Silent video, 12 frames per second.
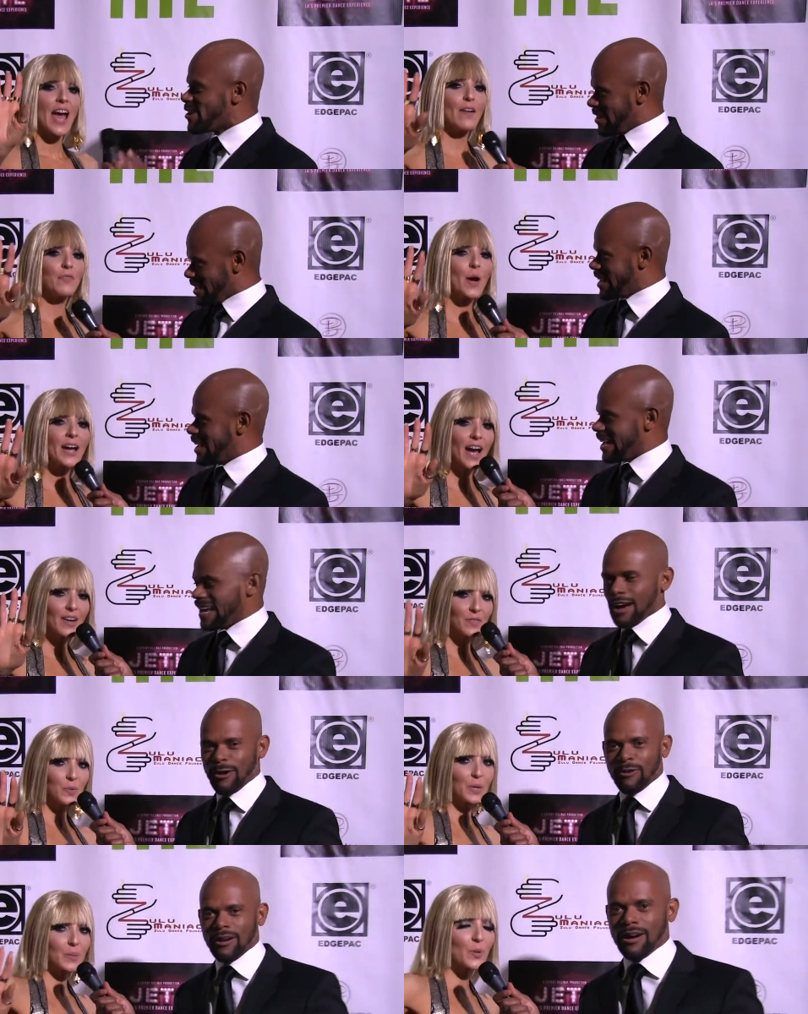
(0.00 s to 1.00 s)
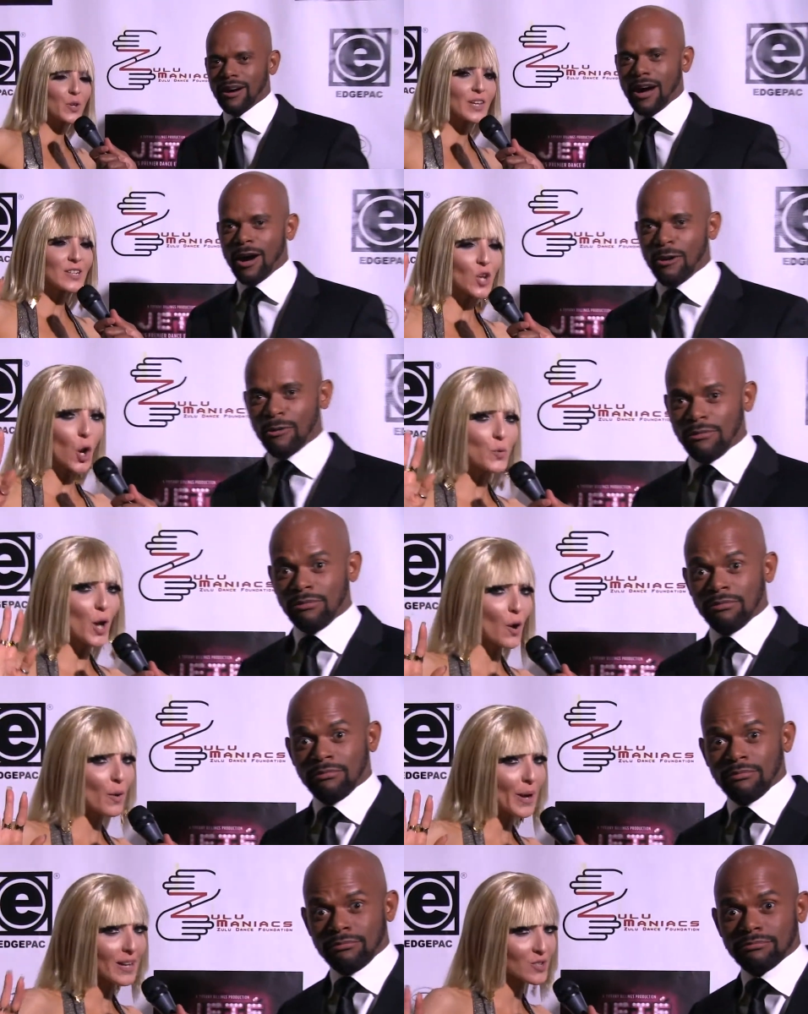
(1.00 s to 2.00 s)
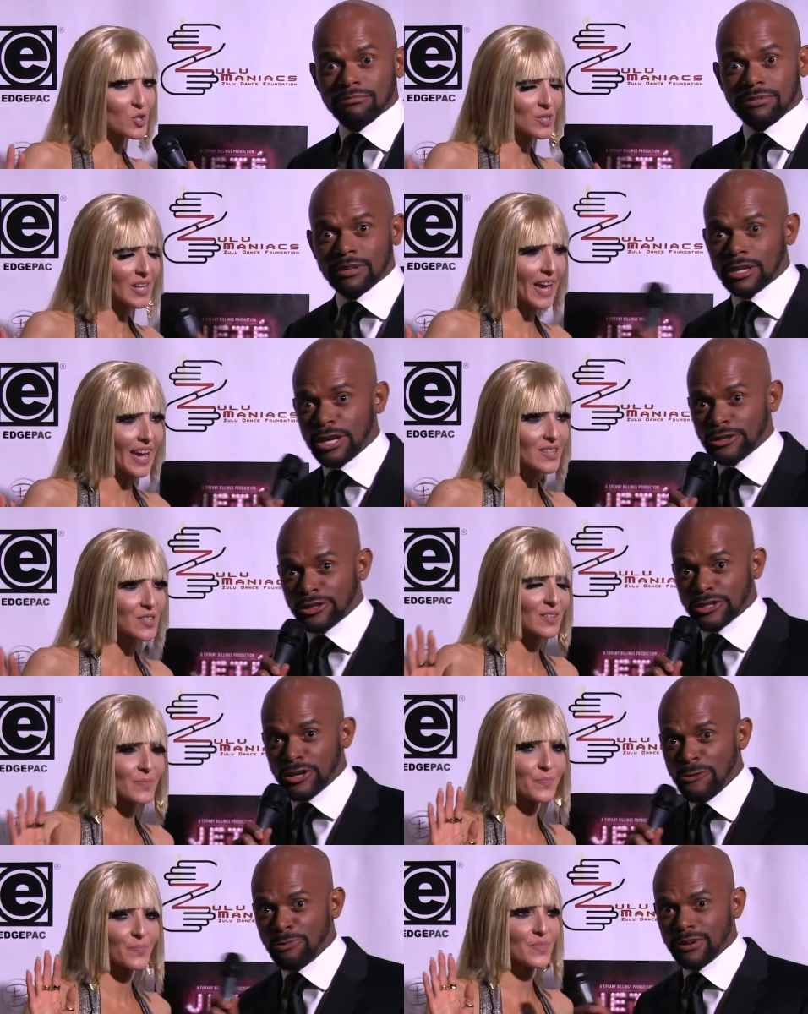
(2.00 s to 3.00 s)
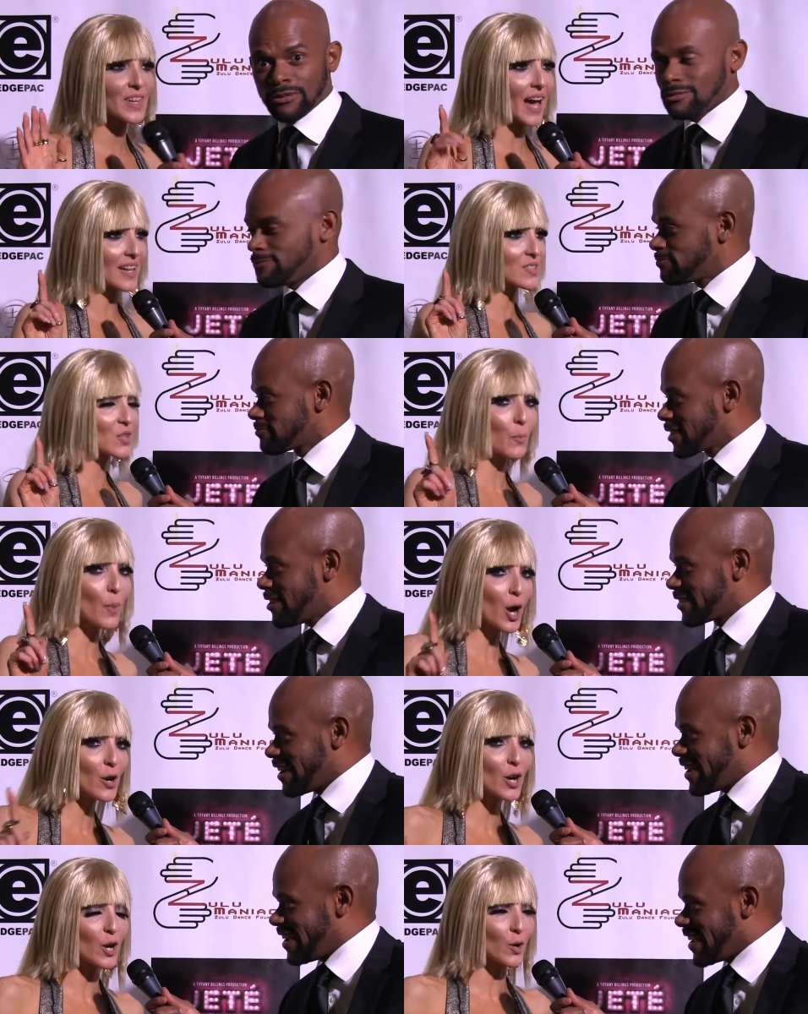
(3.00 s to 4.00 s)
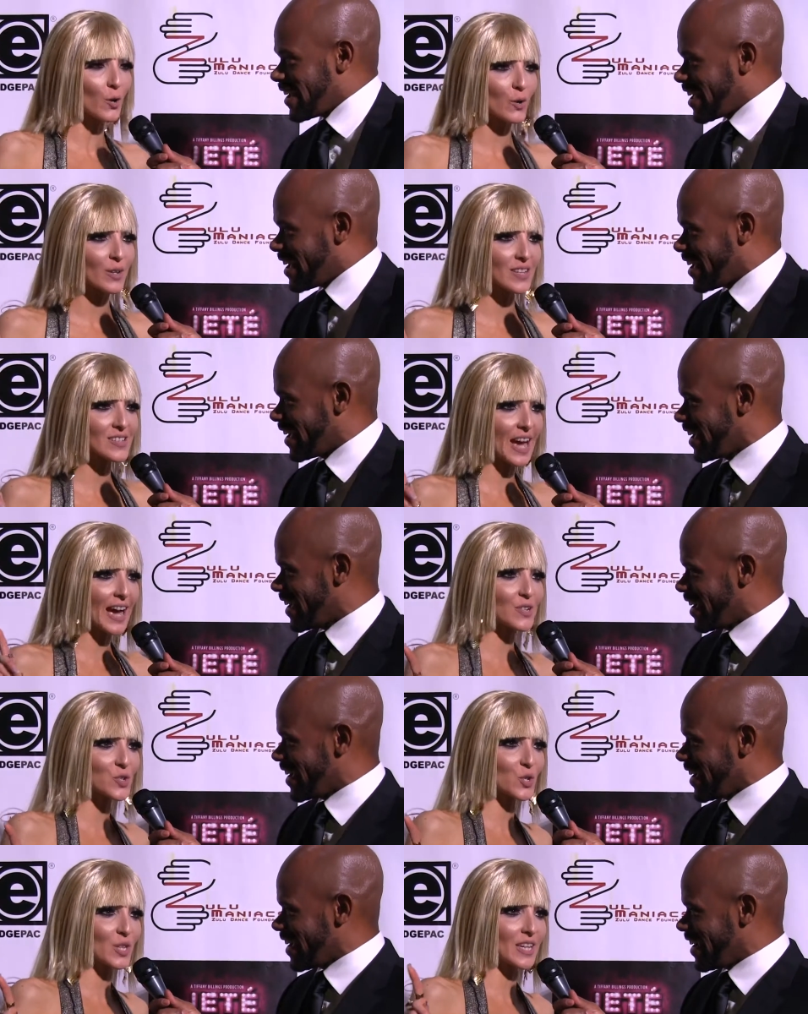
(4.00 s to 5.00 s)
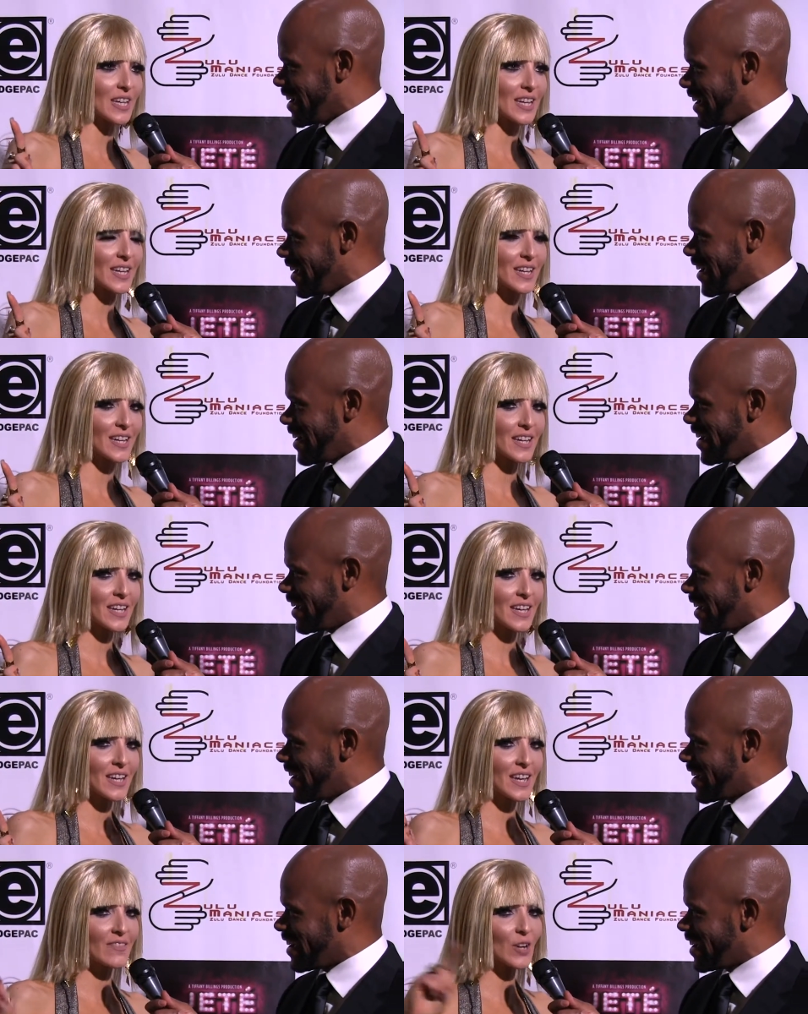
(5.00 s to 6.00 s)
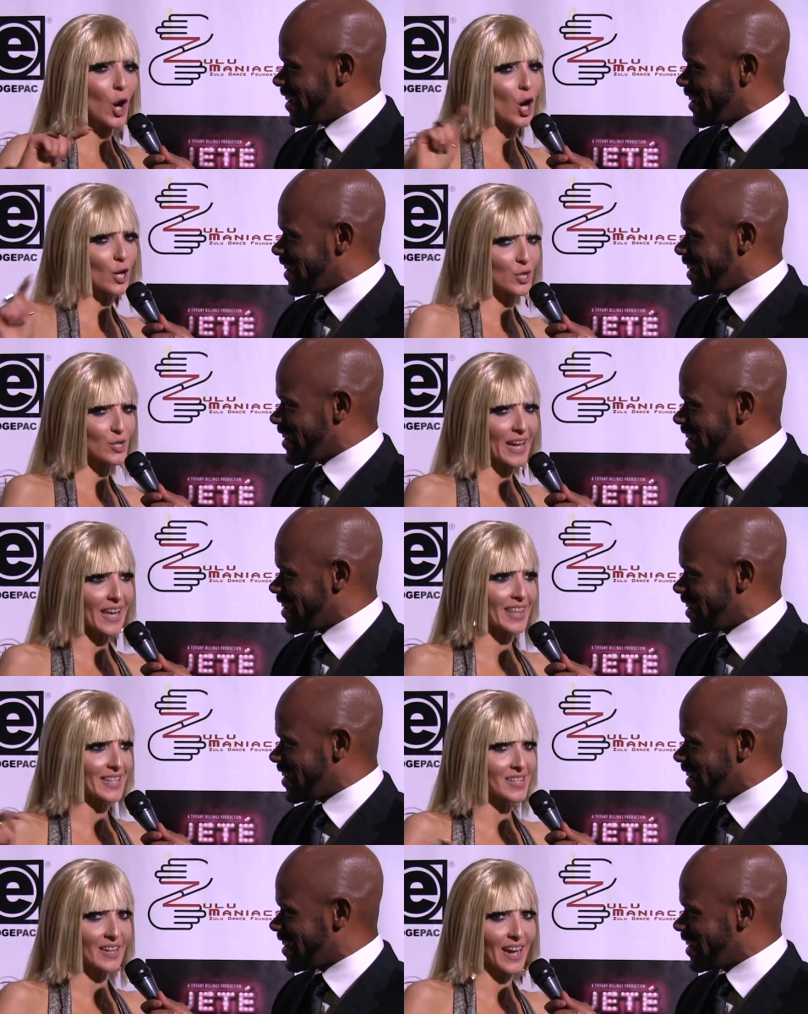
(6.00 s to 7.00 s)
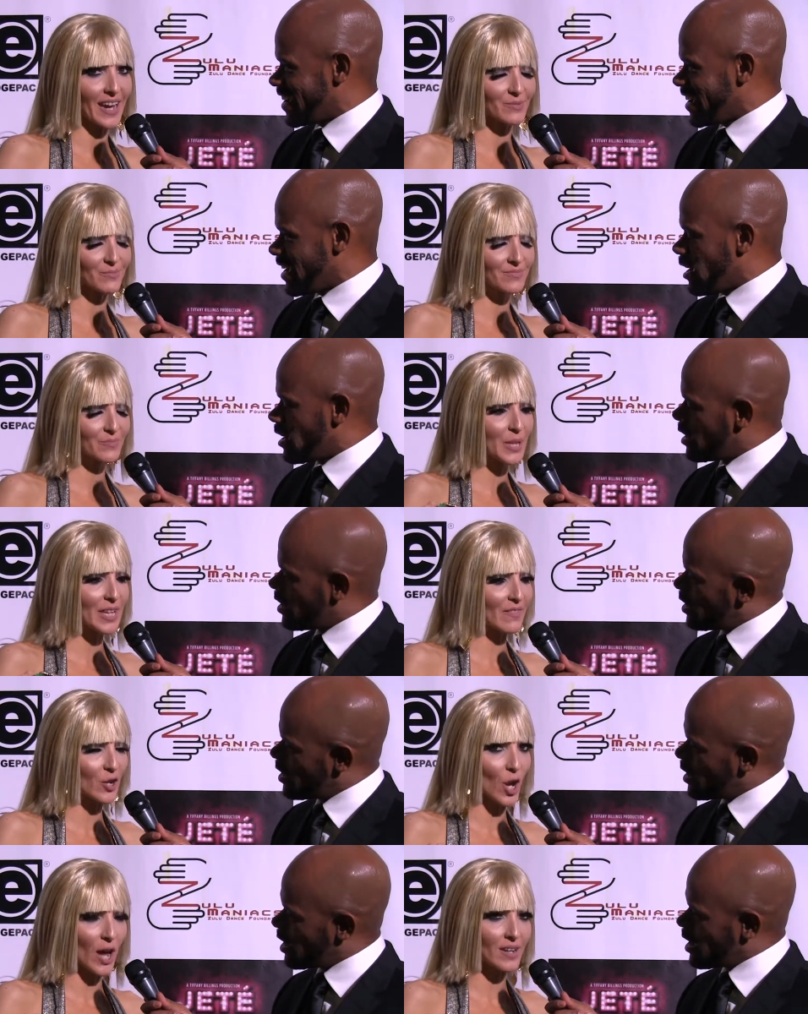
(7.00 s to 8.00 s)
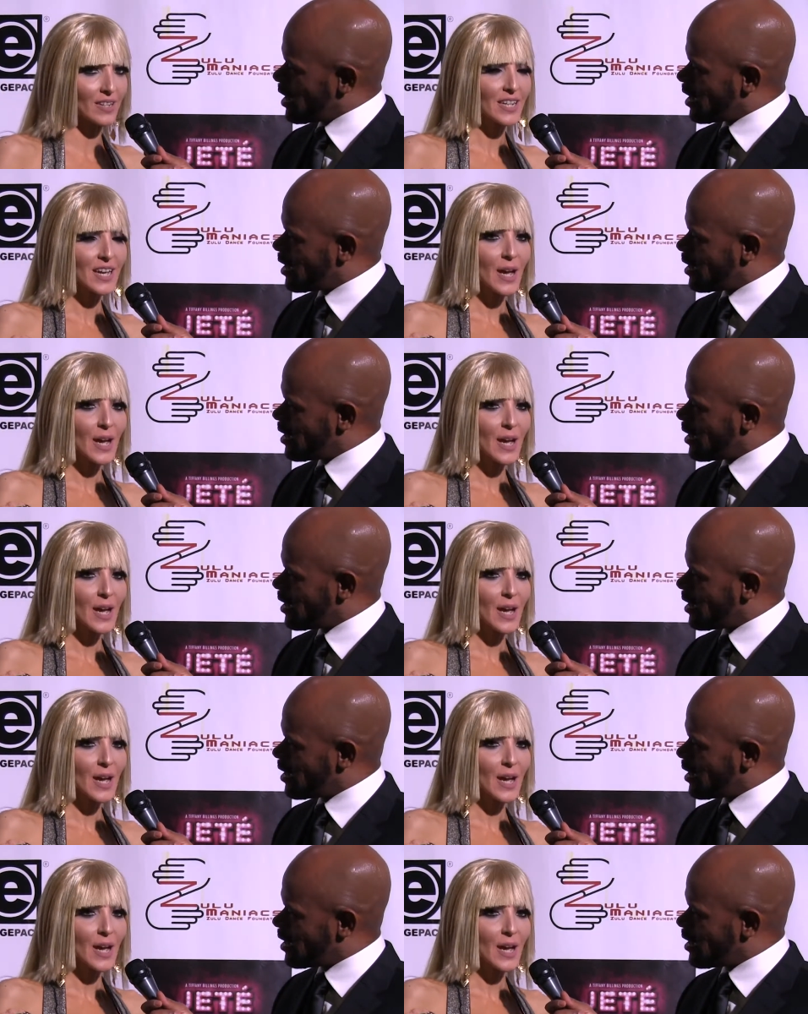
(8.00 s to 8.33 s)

Speaker 1: F Y I, for people that don't know about Jeté.
Speaker 2: Here's a scoop.
Speaker 1: Yeah, tomorrow is actually even a harder day than today, believe it or not. Oh.